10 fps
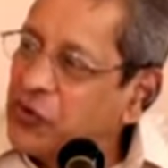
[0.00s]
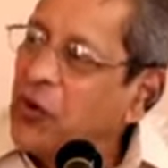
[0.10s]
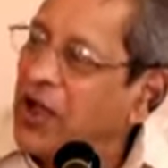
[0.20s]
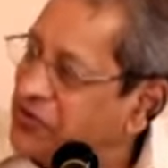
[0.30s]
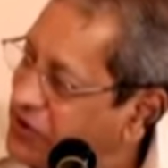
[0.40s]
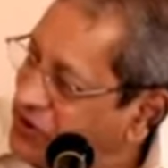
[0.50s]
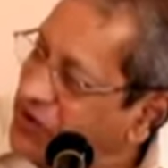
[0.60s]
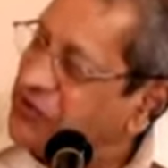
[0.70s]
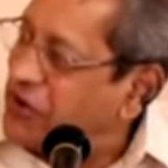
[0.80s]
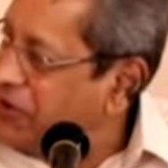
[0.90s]
so as a
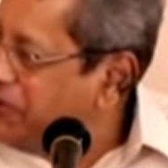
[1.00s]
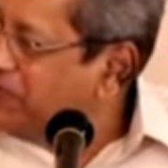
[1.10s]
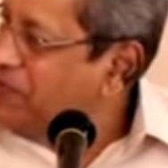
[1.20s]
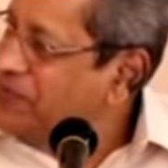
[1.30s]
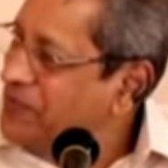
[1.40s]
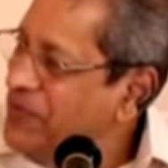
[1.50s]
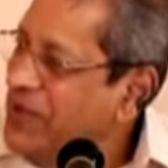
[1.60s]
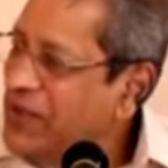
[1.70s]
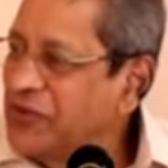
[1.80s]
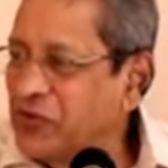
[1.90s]
teacher.
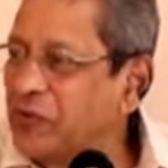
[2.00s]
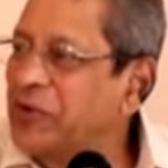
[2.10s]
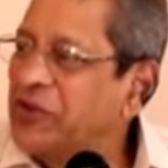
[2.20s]
So